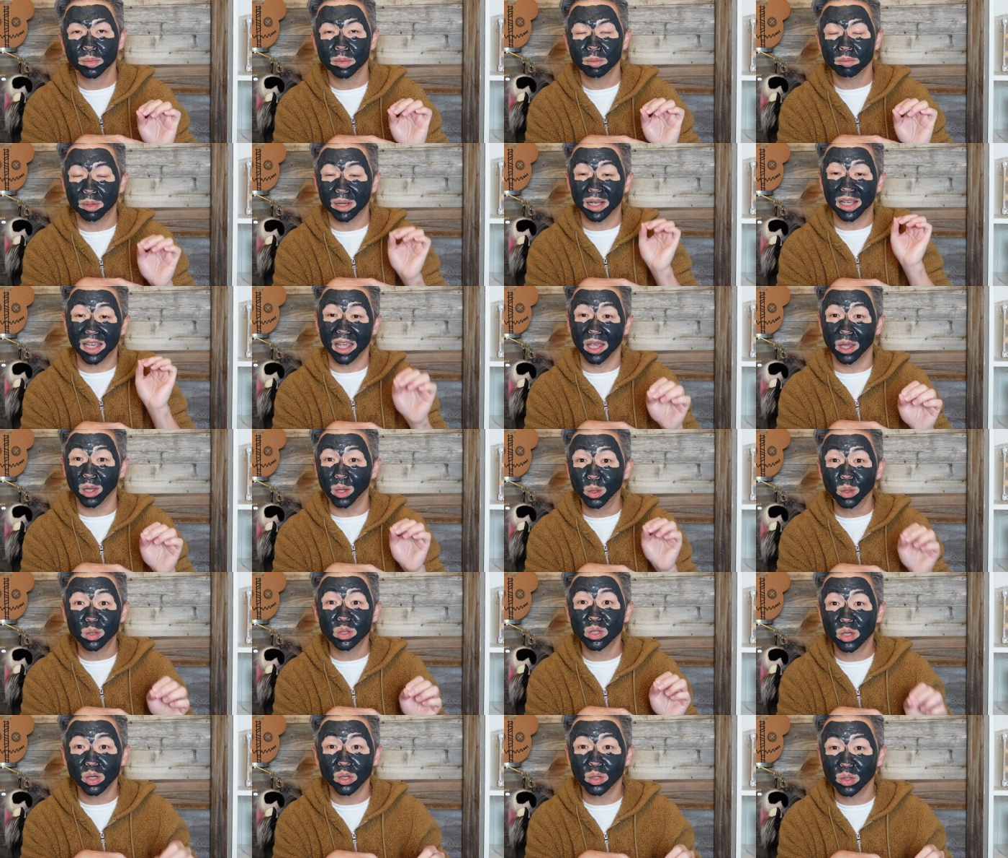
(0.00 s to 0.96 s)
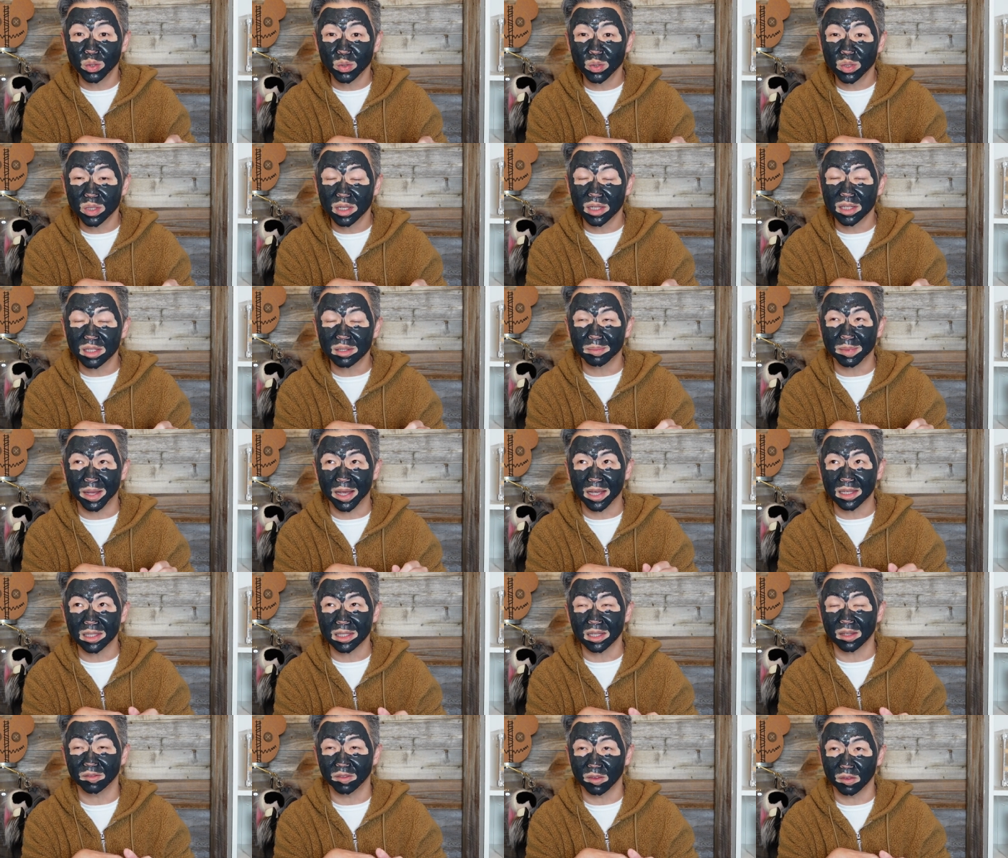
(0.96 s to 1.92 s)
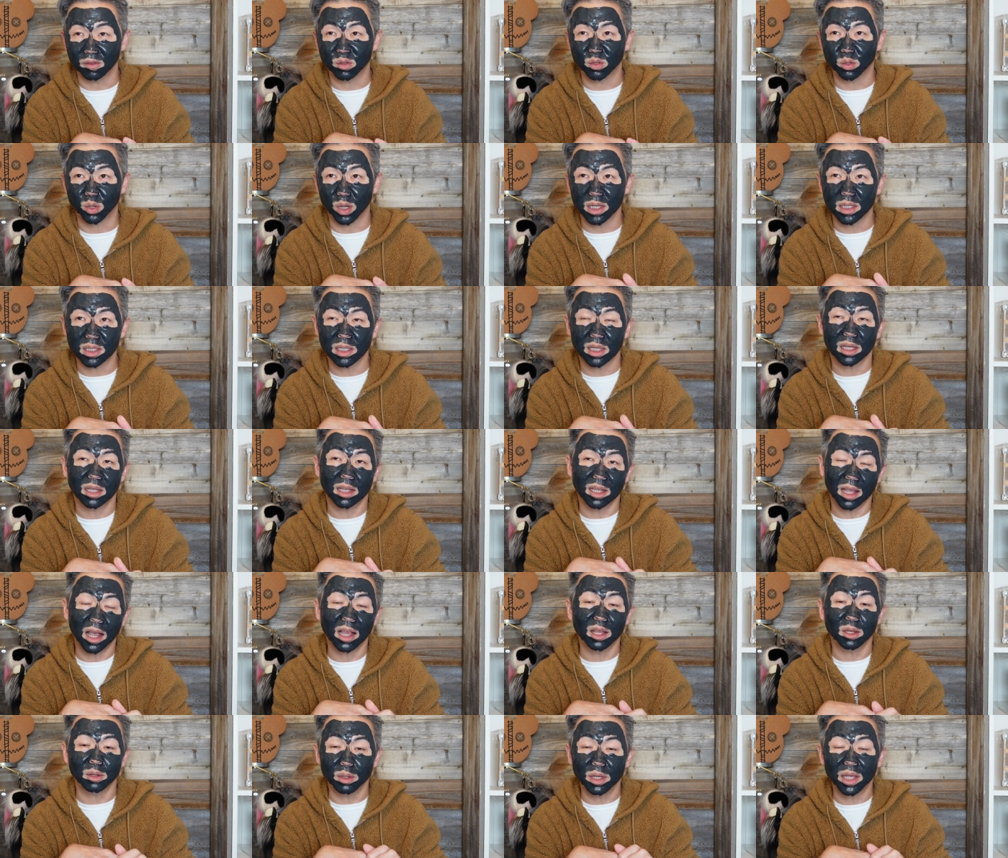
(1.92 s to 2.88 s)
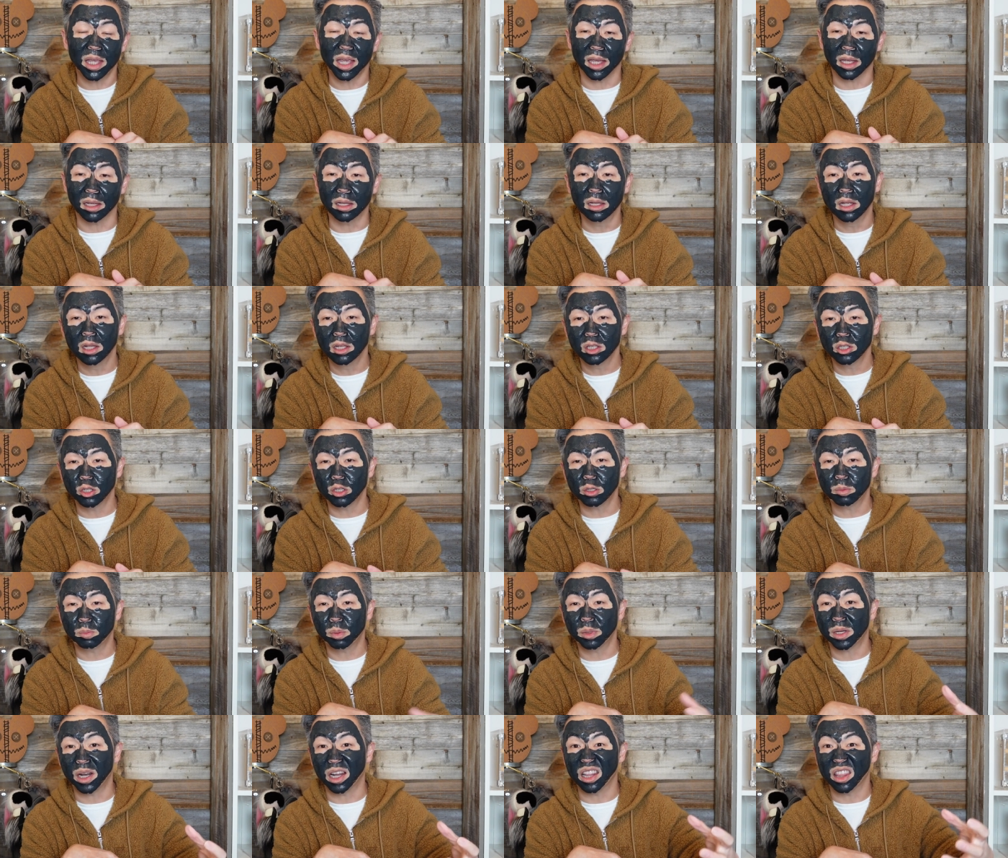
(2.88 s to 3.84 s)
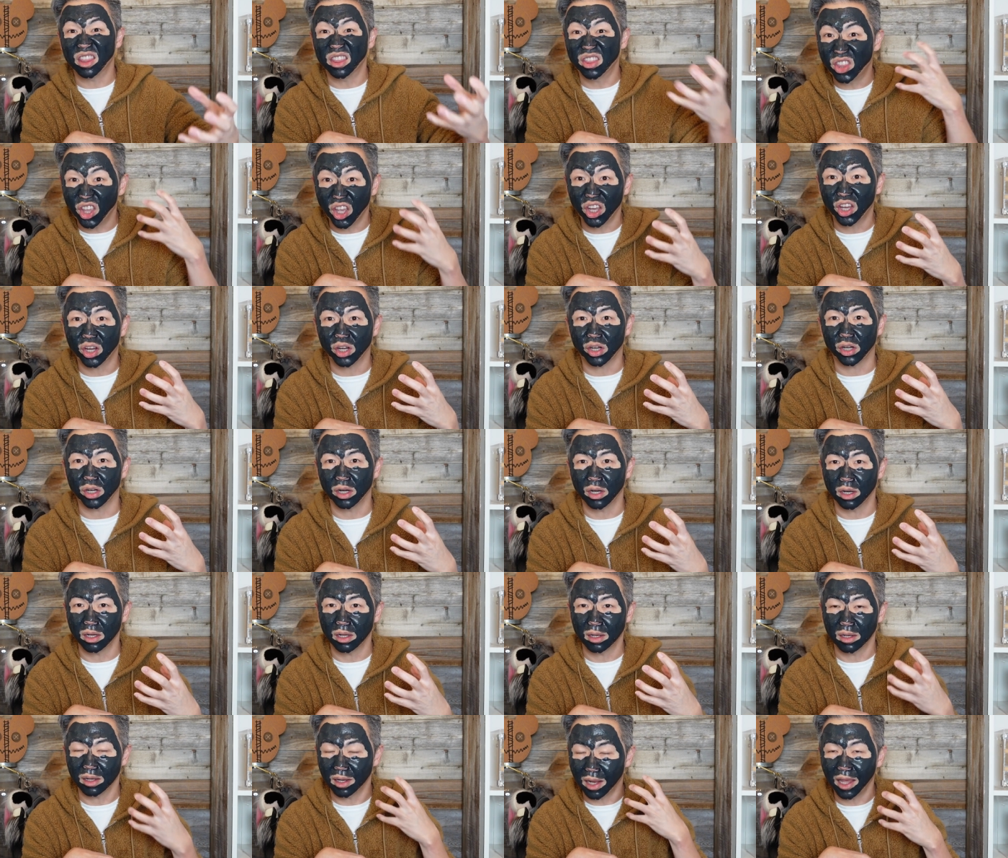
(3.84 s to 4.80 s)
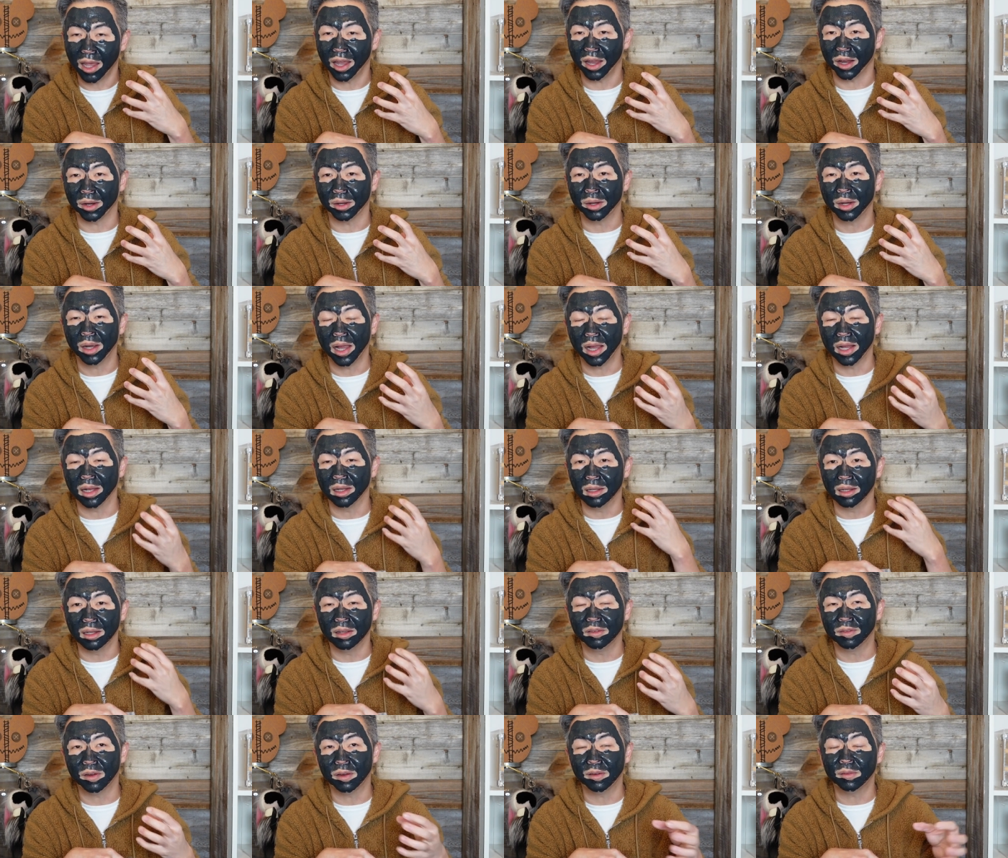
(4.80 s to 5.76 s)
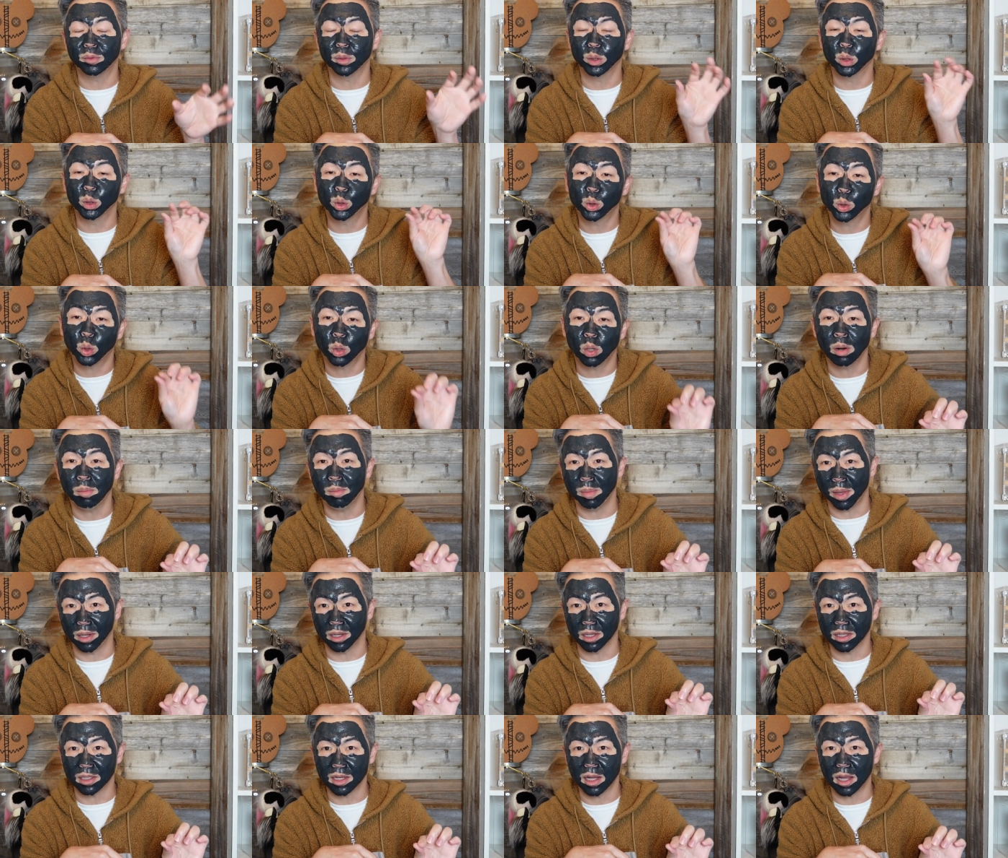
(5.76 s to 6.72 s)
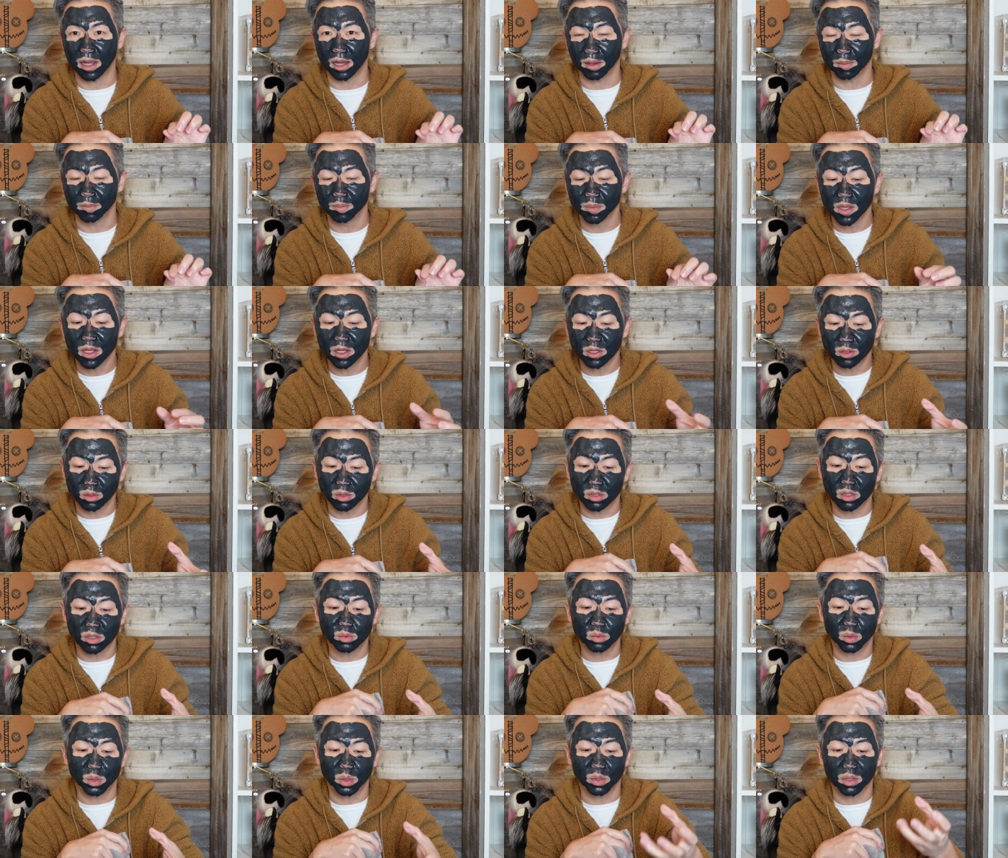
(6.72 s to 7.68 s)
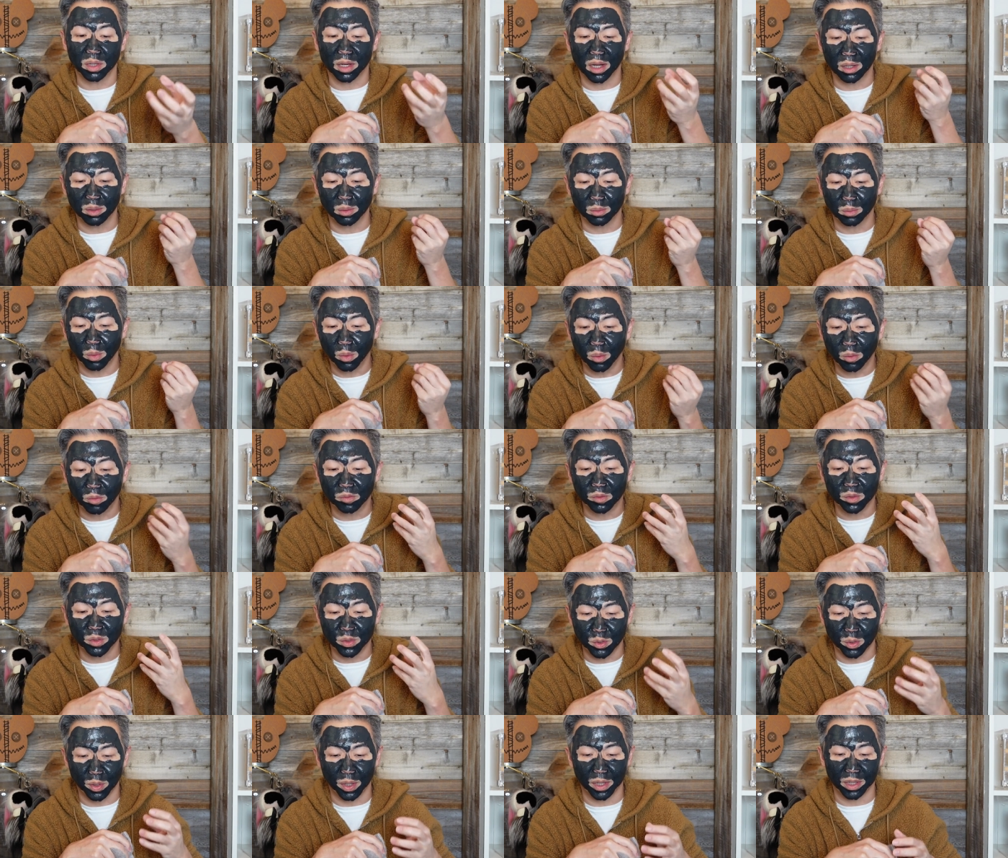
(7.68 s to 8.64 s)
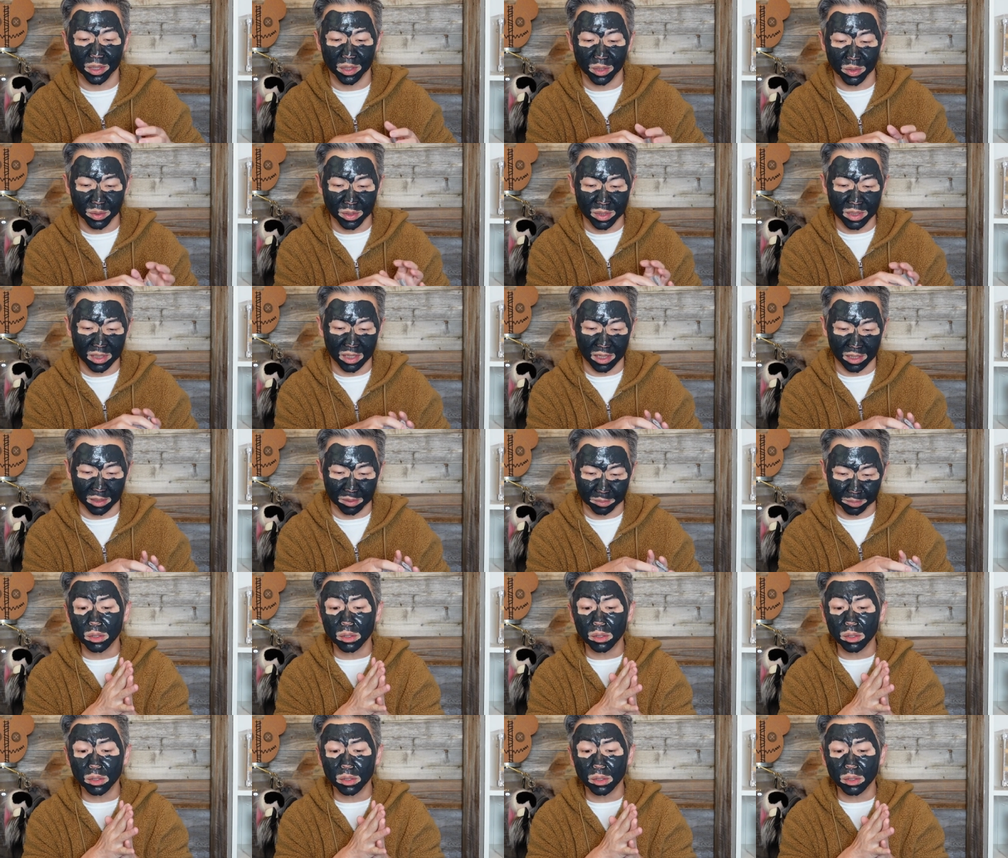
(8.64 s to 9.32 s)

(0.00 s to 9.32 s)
But can you still use this mask if you have a dry skin? Yeah, you can. Just put on thicker layer and leave on for a short amount of time. So this way you're not over drying your skin.